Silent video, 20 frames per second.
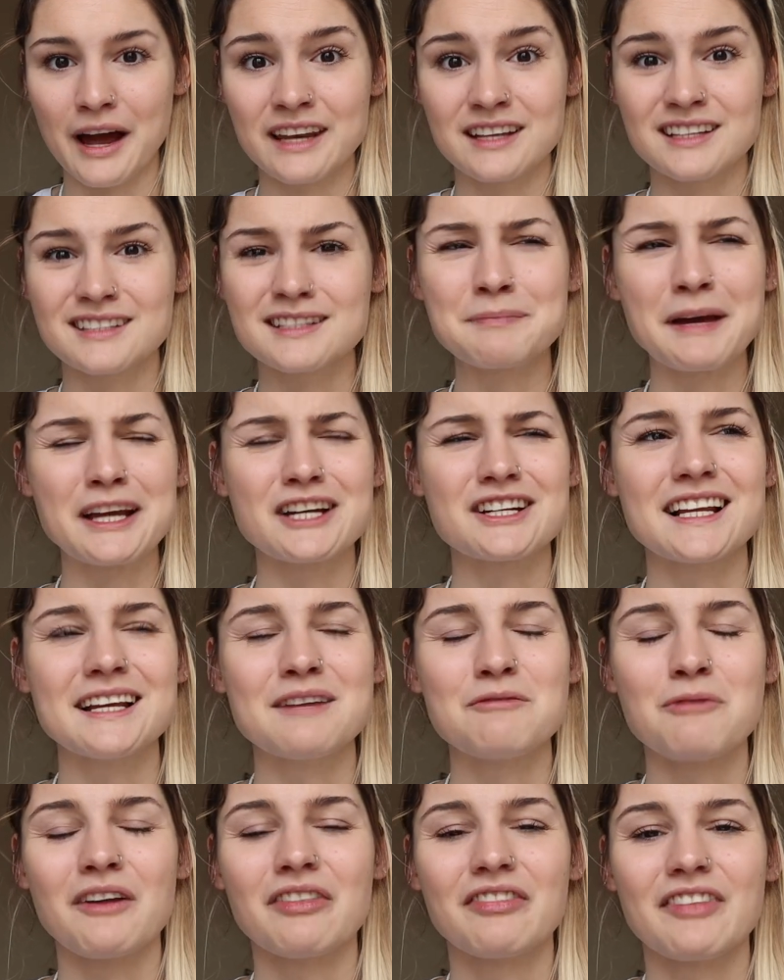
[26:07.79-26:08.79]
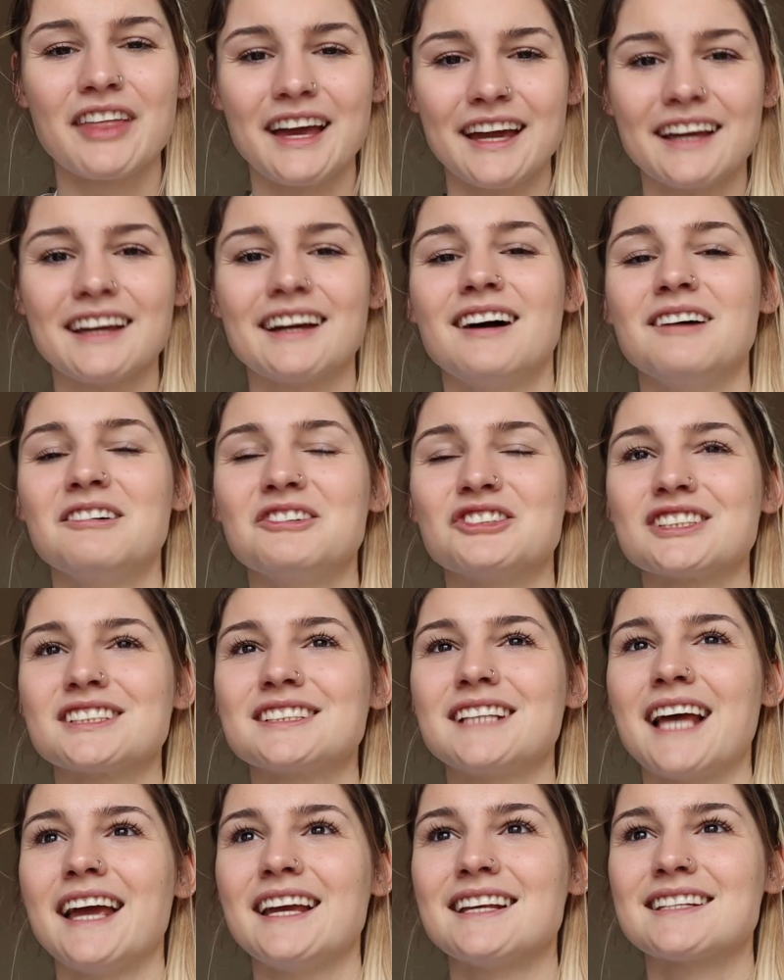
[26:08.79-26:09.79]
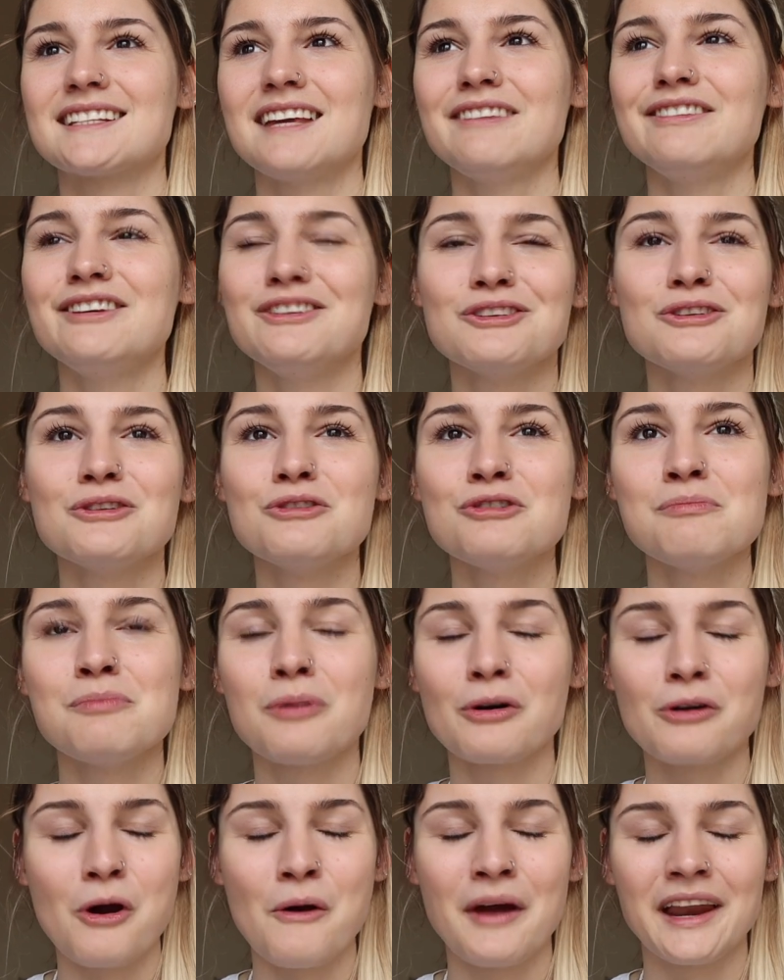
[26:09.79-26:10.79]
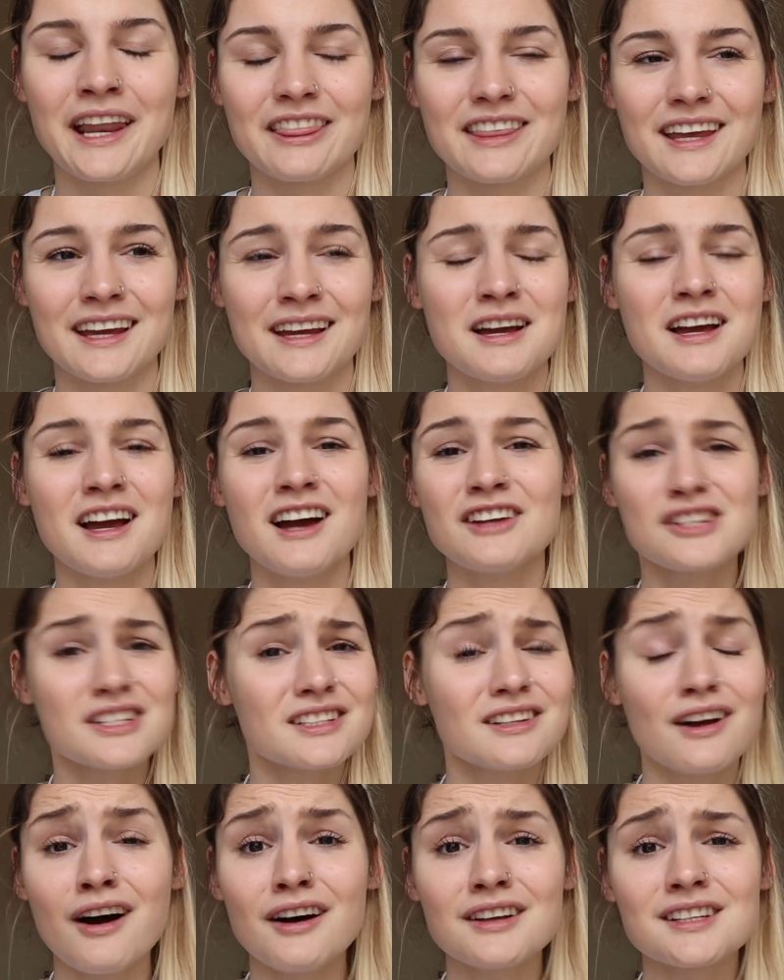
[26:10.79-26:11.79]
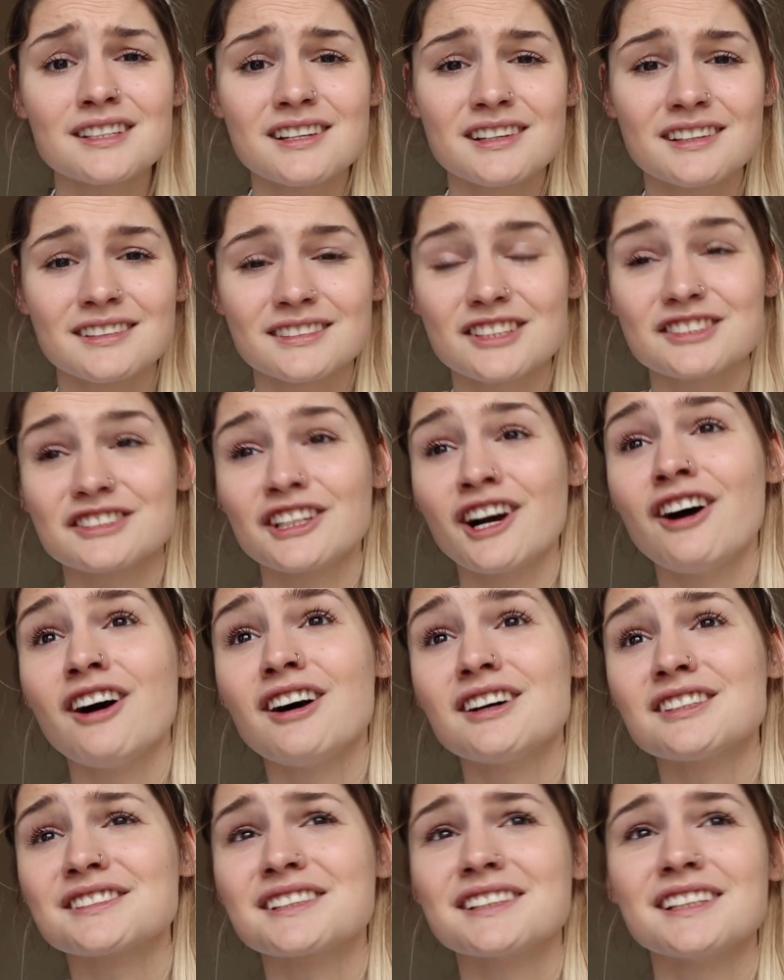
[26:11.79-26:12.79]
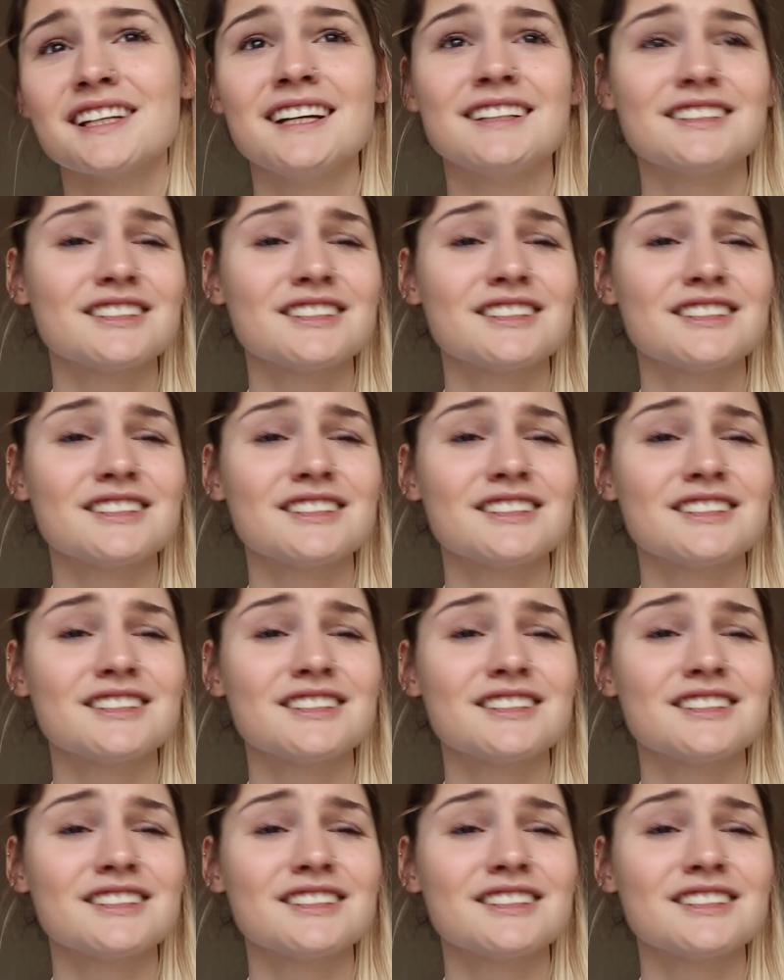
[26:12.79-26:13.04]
And especially one thing I would just say is if you do borrow anything, just ask